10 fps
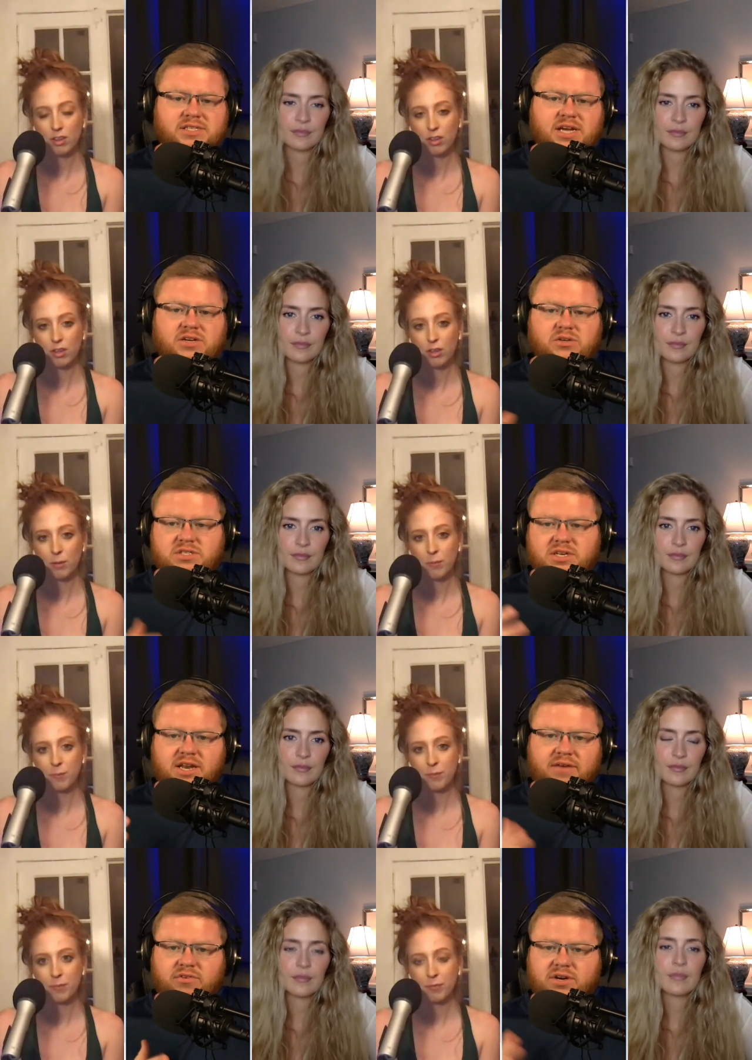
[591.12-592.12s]
Speaker 1: cycle. It's a
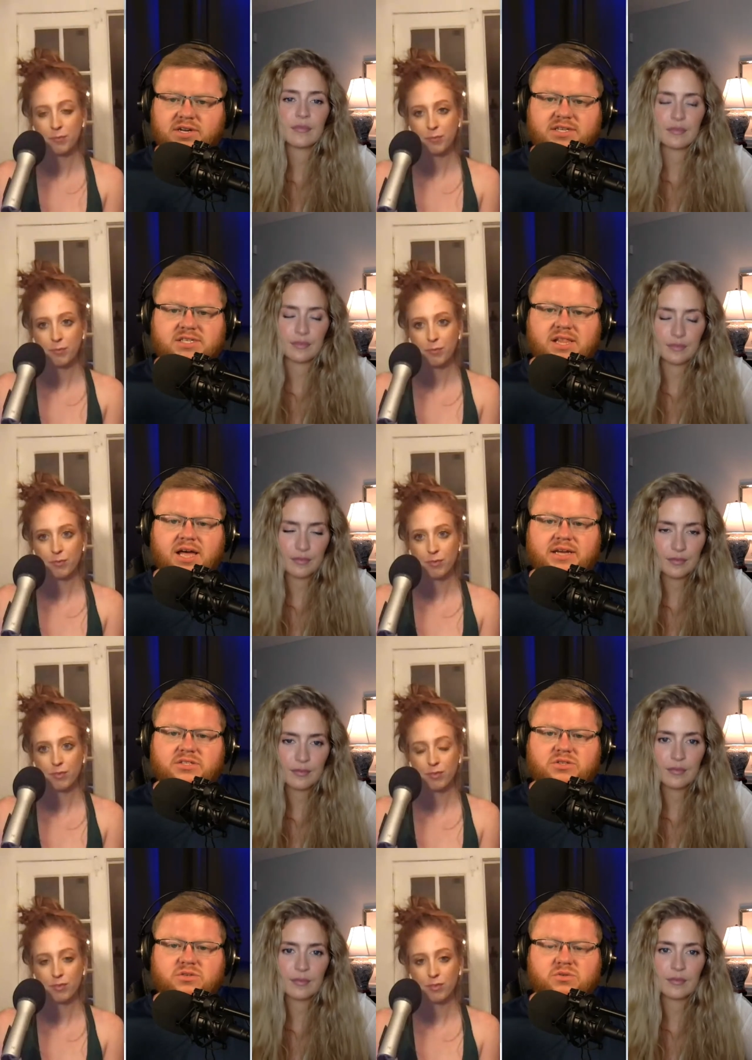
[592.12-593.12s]
never-ending
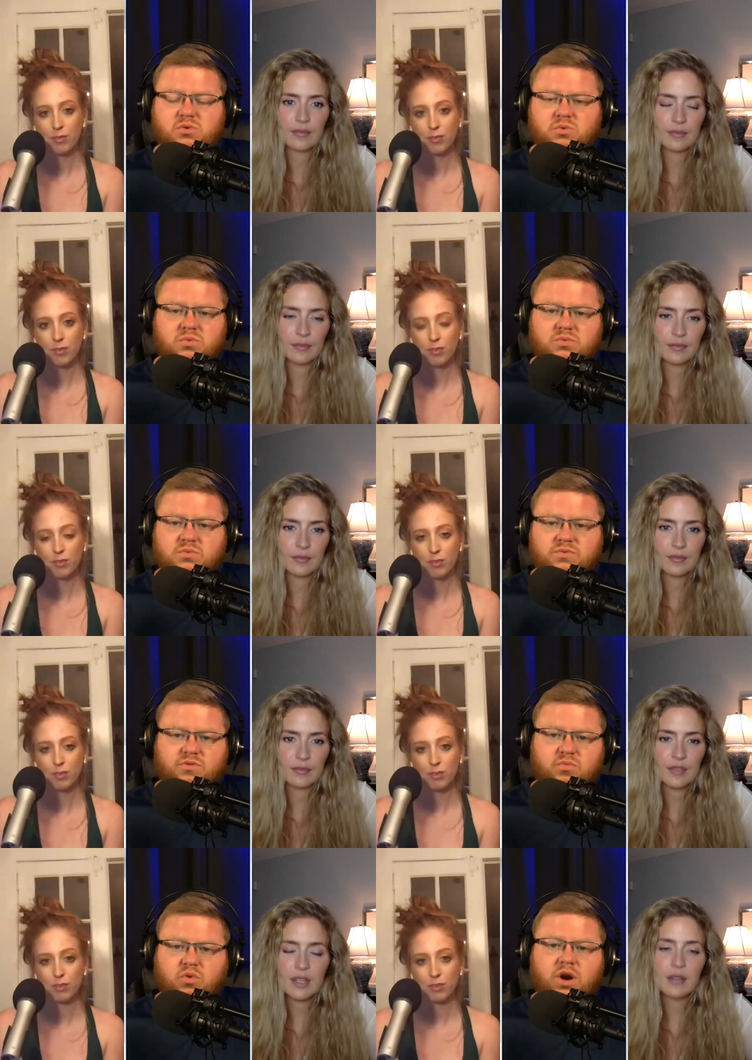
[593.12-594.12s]
slide to
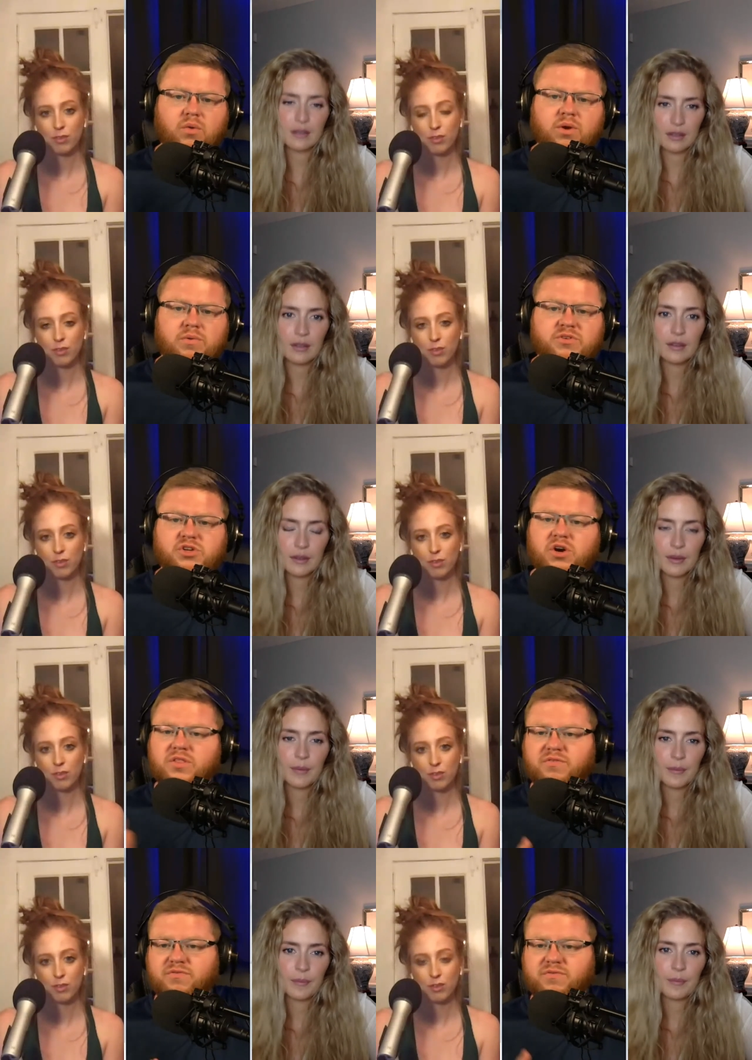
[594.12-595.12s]
from where we started
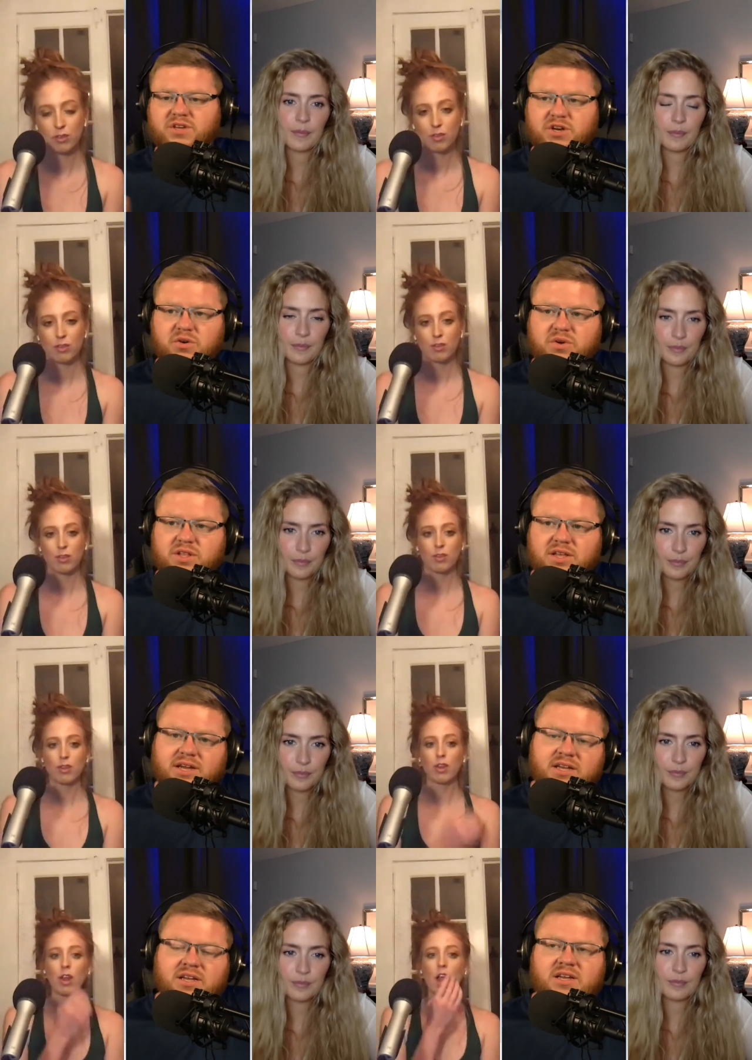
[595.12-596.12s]
the, you know, like
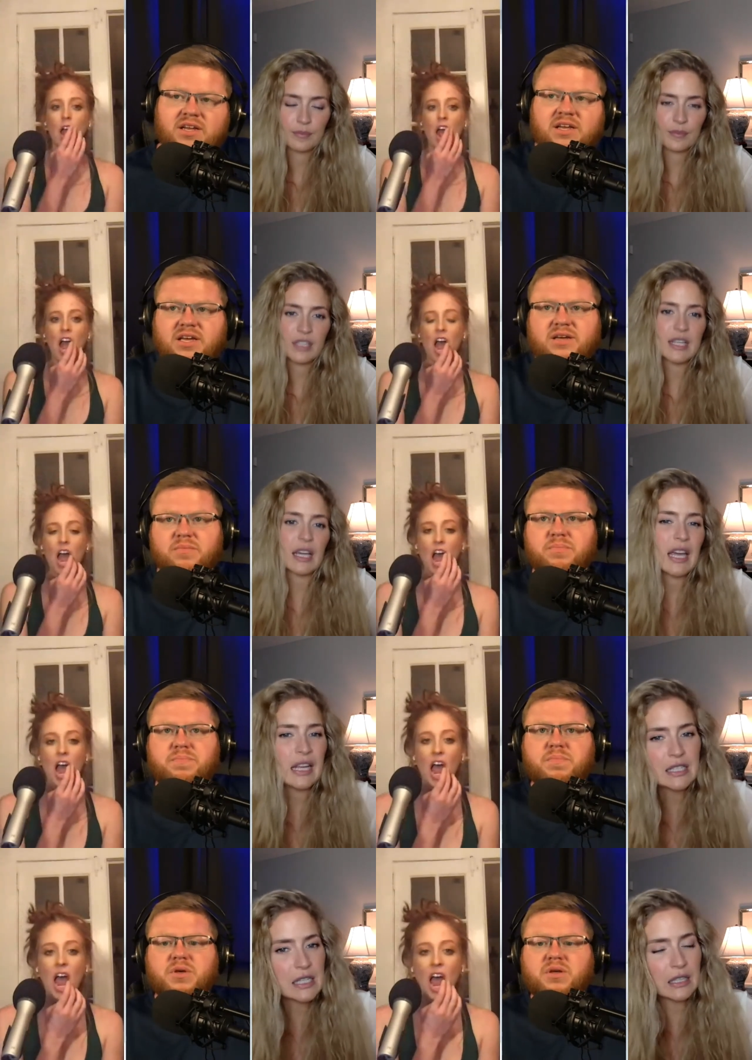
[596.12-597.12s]
Speaker 2: it's like
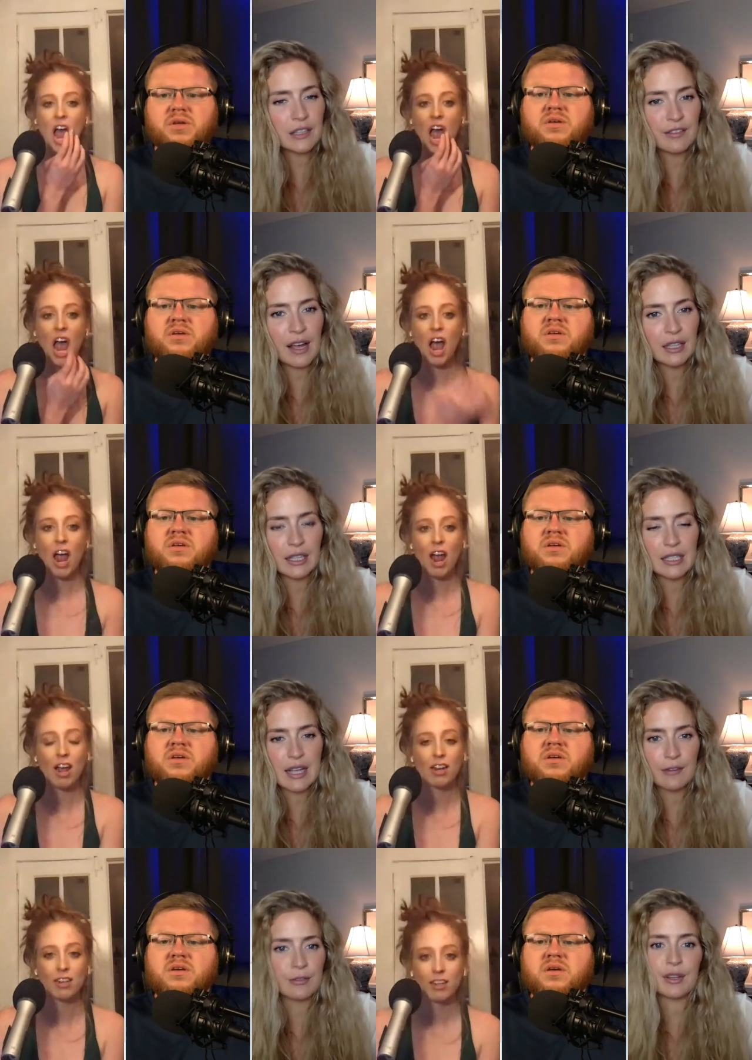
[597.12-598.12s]
instantly violates
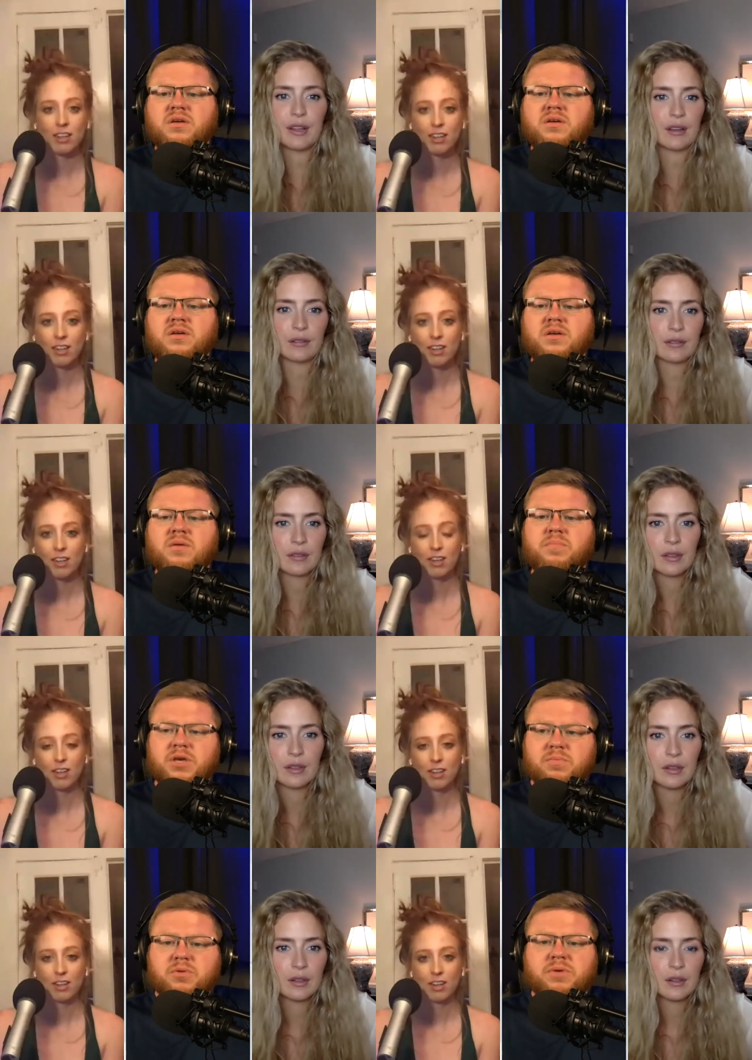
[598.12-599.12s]
everything.
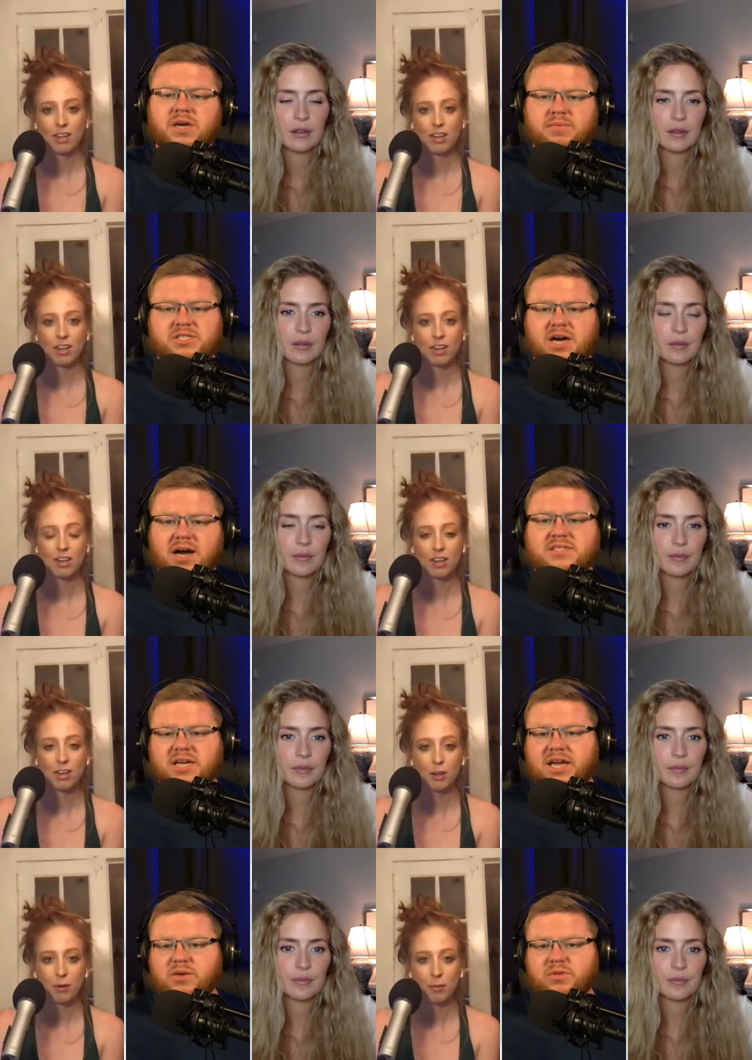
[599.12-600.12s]
Speaker 1: People become
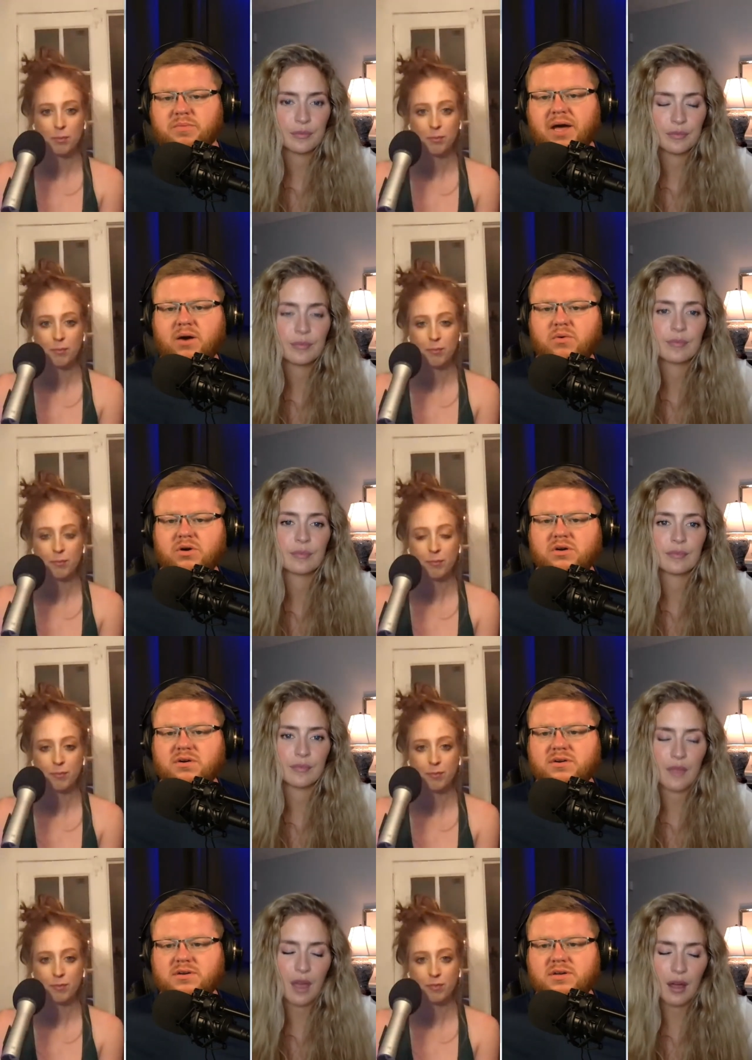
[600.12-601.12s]
intoxicated with the power.
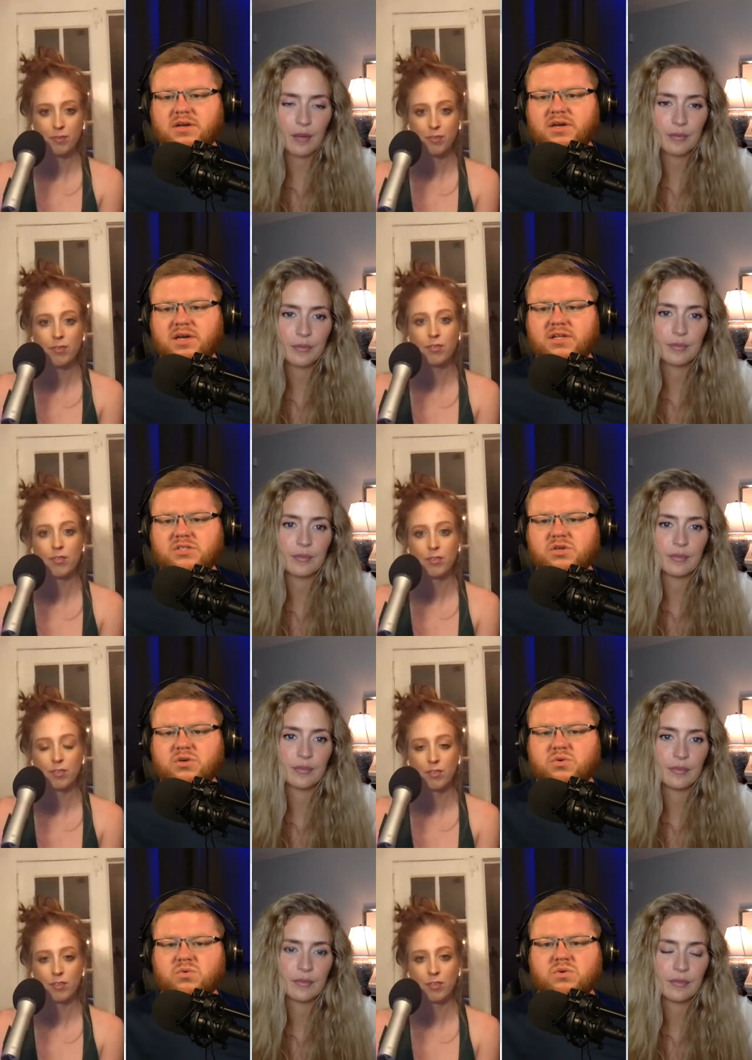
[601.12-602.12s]
Speaker 2: Yeah.
Speaker 1: And
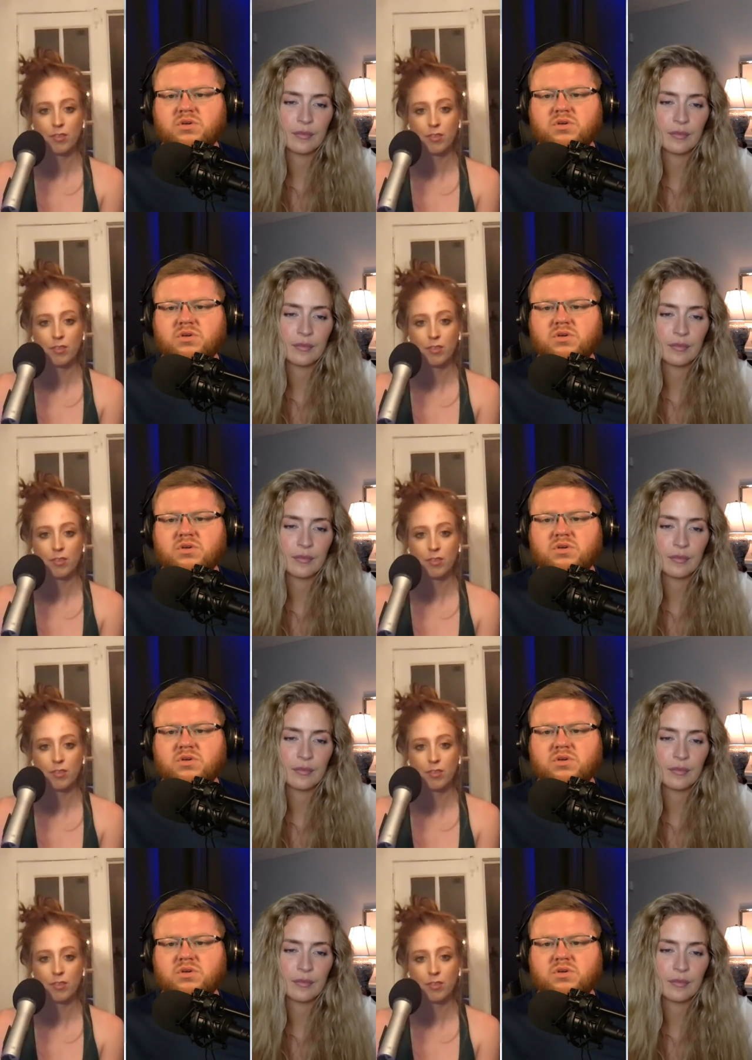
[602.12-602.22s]
so